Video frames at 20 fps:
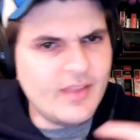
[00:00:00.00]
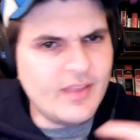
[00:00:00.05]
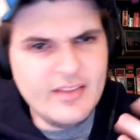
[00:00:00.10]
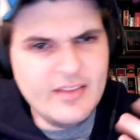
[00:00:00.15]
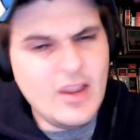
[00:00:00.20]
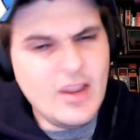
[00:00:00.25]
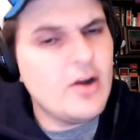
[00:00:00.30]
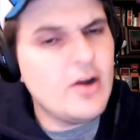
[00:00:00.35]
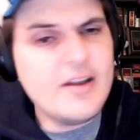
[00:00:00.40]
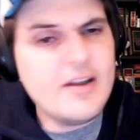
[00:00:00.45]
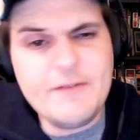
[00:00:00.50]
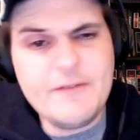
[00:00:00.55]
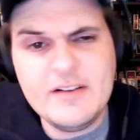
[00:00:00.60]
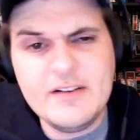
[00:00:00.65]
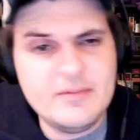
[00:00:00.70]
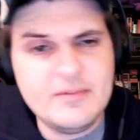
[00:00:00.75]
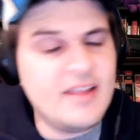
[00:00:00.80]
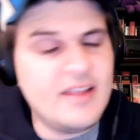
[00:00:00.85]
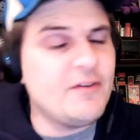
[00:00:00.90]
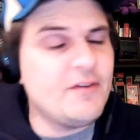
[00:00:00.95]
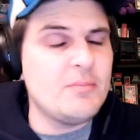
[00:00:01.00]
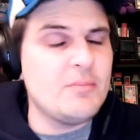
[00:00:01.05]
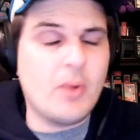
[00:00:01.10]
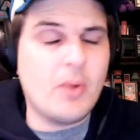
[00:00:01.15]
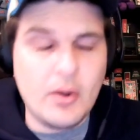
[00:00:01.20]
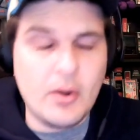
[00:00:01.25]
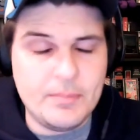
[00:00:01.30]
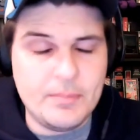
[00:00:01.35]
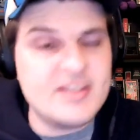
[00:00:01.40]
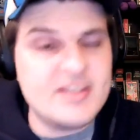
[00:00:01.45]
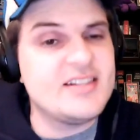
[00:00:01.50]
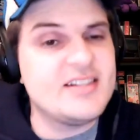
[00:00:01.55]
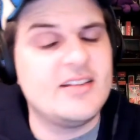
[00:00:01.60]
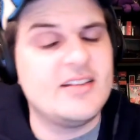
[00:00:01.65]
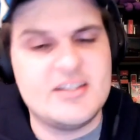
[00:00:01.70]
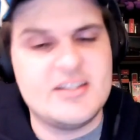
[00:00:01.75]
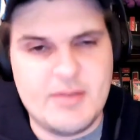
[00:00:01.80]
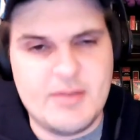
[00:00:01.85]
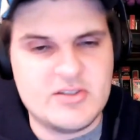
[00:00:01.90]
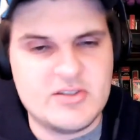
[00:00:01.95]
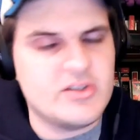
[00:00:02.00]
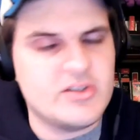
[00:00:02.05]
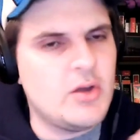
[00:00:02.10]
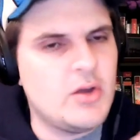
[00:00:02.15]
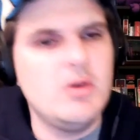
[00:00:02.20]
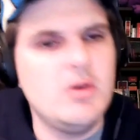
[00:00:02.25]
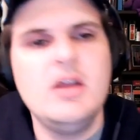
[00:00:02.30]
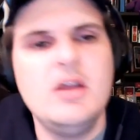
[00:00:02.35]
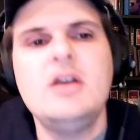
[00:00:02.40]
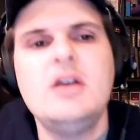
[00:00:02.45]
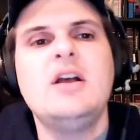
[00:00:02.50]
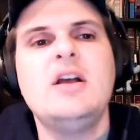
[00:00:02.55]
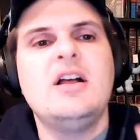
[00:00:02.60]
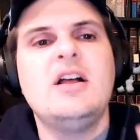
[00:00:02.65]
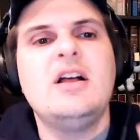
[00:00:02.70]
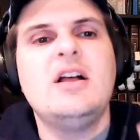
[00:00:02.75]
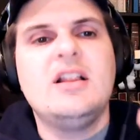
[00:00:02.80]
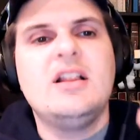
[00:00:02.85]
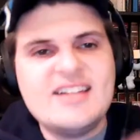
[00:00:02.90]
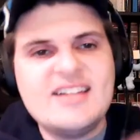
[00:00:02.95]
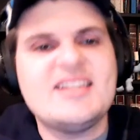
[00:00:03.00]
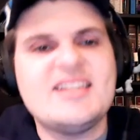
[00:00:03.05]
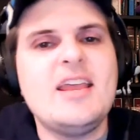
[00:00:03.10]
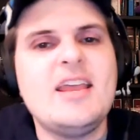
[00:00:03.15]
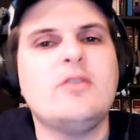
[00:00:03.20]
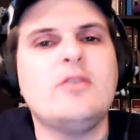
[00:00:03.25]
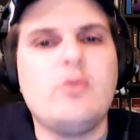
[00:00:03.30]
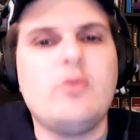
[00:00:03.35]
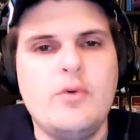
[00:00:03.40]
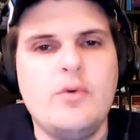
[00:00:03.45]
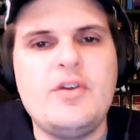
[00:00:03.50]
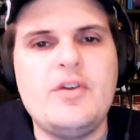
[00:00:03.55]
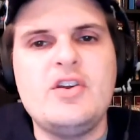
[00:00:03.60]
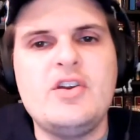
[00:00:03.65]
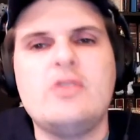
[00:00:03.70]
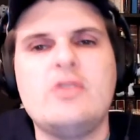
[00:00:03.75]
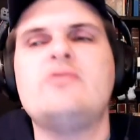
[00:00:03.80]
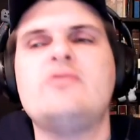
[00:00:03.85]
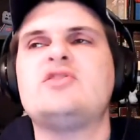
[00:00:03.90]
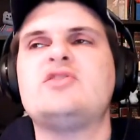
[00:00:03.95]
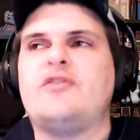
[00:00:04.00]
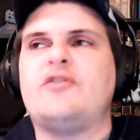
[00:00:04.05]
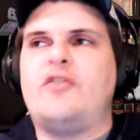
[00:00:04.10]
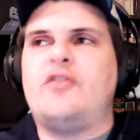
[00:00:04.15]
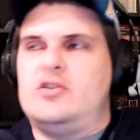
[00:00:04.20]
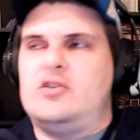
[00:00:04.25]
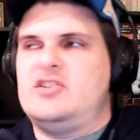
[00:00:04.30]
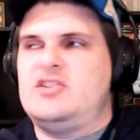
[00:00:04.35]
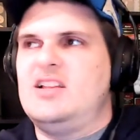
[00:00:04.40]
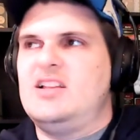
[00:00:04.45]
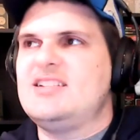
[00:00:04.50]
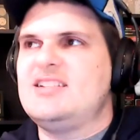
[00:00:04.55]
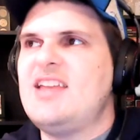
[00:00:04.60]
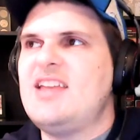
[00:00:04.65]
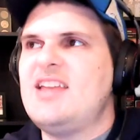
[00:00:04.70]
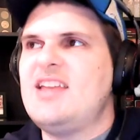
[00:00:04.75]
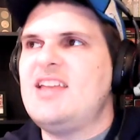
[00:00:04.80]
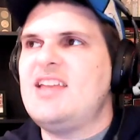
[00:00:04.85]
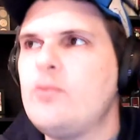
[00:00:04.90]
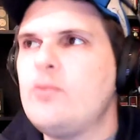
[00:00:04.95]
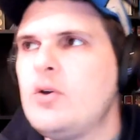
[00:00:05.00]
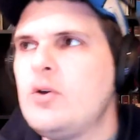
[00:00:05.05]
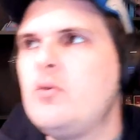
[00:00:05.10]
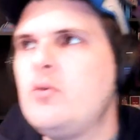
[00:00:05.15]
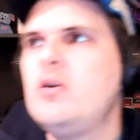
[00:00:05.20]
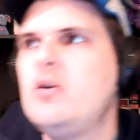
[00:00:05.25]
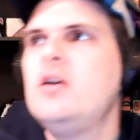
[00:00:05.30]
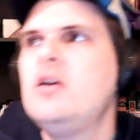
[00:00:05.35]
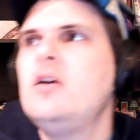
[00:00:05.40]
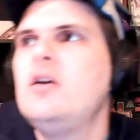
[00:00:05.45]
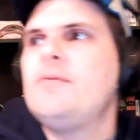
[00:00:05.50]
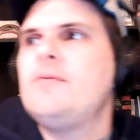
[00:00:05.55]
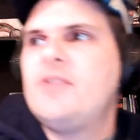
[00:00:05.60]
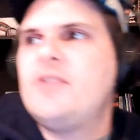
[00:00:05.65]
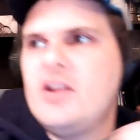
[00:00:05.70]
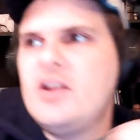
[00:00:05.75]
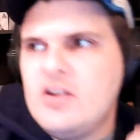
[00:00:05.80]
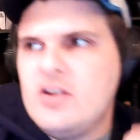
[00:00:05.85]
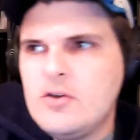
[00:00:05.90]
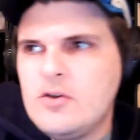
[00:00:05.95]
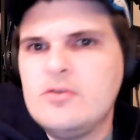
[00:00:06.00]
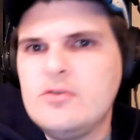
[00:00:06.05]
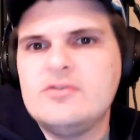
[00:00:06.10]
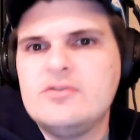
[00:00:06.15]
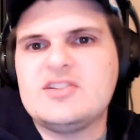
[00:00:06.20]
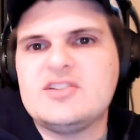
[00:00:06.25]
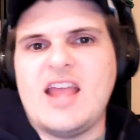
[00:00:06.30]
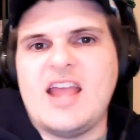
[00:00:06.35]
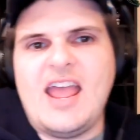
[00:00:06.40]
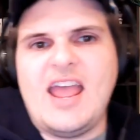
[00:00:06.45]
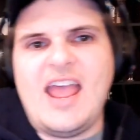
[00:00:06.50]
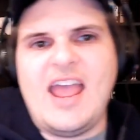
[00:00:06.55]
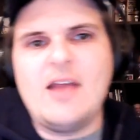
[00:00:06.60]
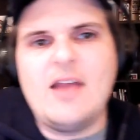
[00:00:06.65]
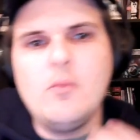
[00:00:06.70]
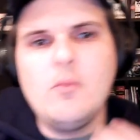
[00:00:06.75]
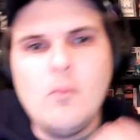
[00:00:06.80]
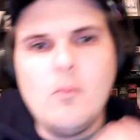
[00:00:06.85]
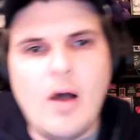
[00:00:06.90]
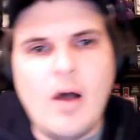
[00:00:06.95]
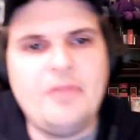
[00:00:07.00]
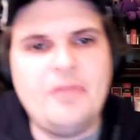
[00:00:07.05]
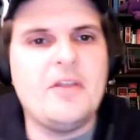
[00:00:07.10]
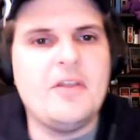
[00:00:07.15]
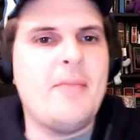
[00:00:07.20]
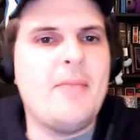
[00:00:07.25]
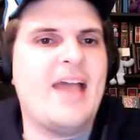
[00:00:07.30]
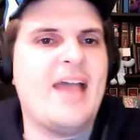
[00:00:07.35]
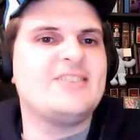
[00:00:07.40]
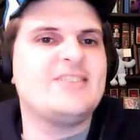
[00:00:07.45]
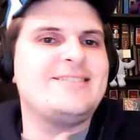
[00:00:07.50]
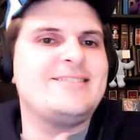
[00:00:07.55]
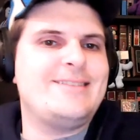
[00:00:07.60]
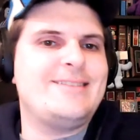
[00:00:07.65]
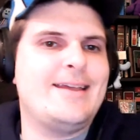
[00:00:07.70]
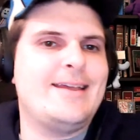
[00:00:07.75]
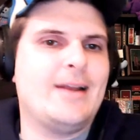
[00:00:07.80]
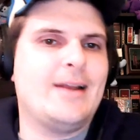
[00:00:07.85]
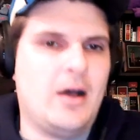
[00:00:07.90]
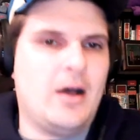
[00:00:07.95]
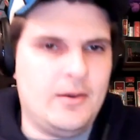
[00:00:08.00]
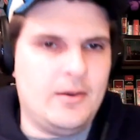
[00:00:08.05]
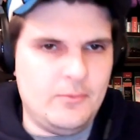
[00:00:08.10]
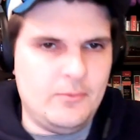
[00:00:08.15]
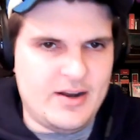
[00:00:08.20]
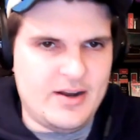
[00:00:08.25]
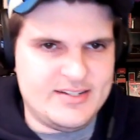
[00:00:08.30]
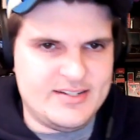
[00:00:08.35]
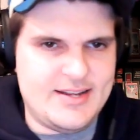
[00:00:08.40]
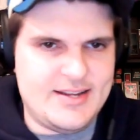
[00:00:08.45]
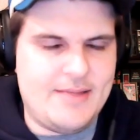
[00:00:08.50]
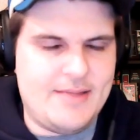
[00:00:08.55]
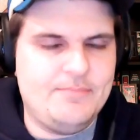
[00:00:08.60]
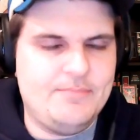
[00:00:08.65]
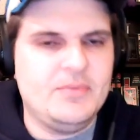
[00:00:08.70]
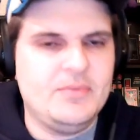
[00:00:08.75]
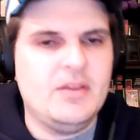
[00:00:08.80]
there are different different pieces of this puzzle. So let's get through the news first. Let's get through the news and, and what the Magic did on Wednesday